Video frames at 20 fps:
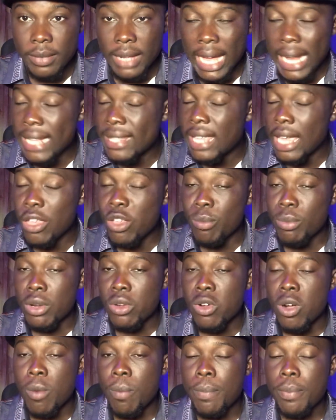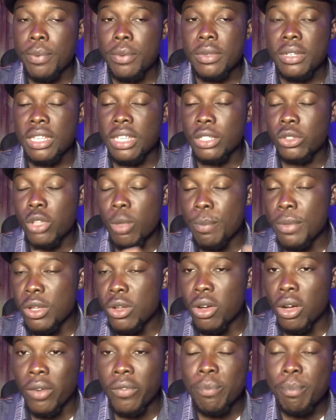Anytime you bring up the topic
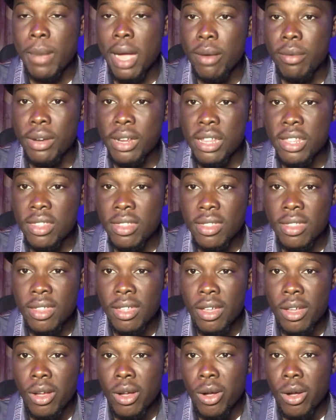of marriage